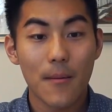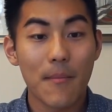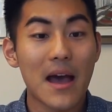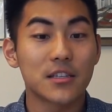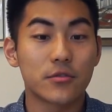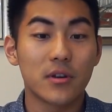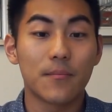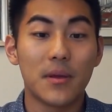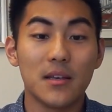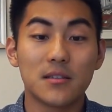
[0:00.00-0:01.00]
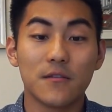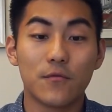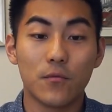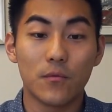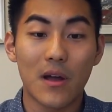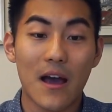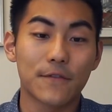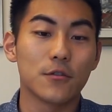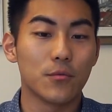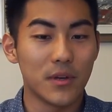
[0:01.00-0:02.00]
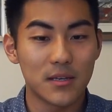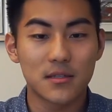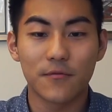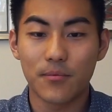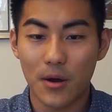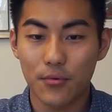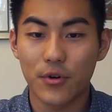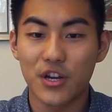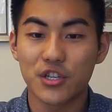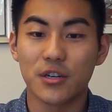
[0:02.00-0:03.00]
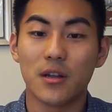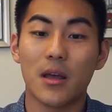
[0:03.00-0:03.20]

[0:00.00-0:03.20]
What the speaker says: Mastering a piece after weeks of preparation